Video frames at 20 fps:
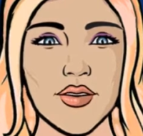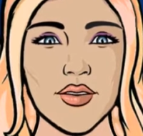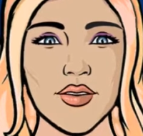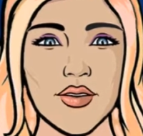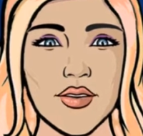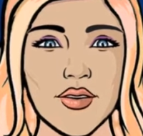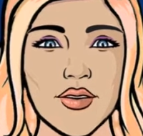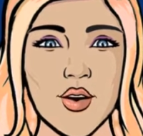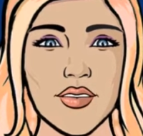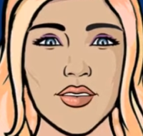
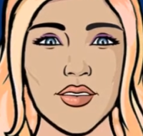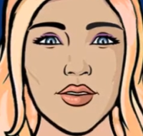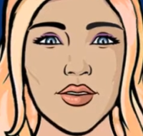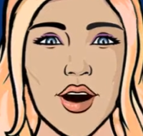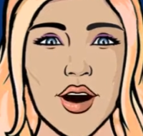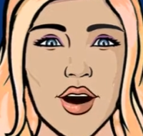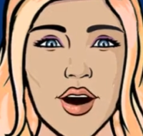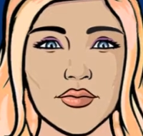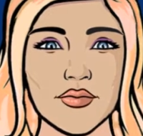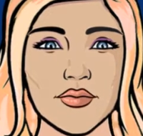Until
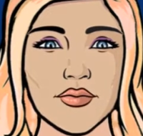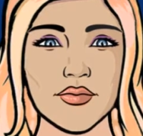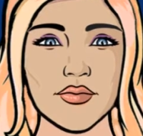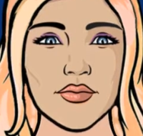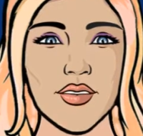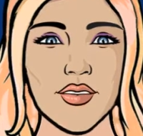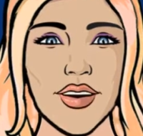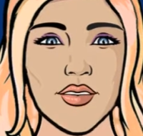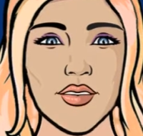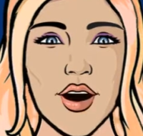next time,
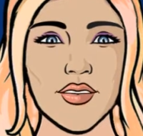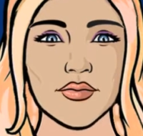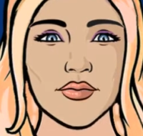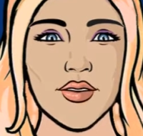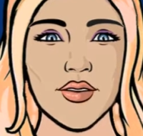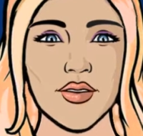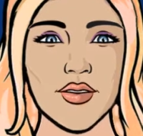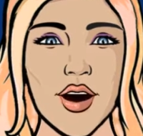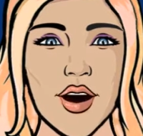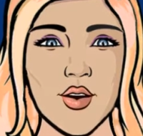this
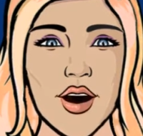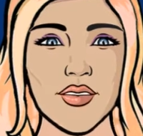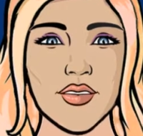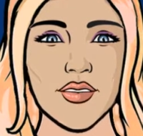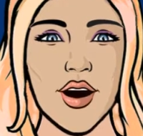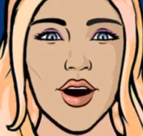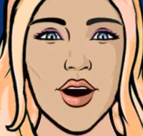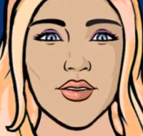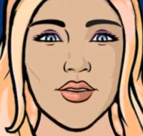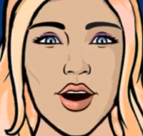has been
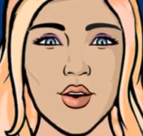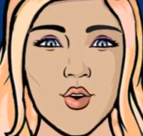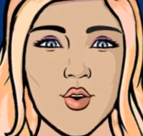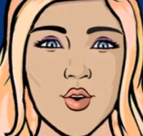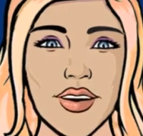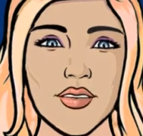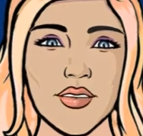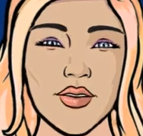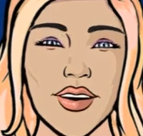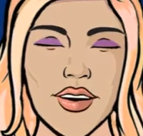Lyra Scout
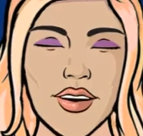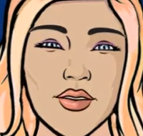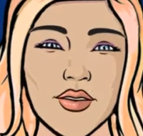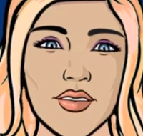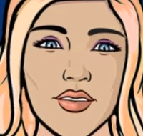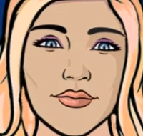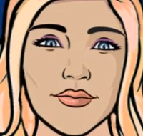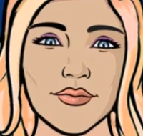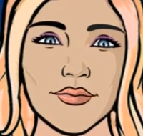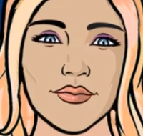for
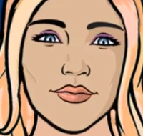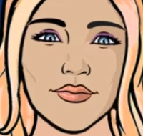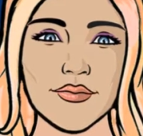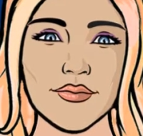WikiVids.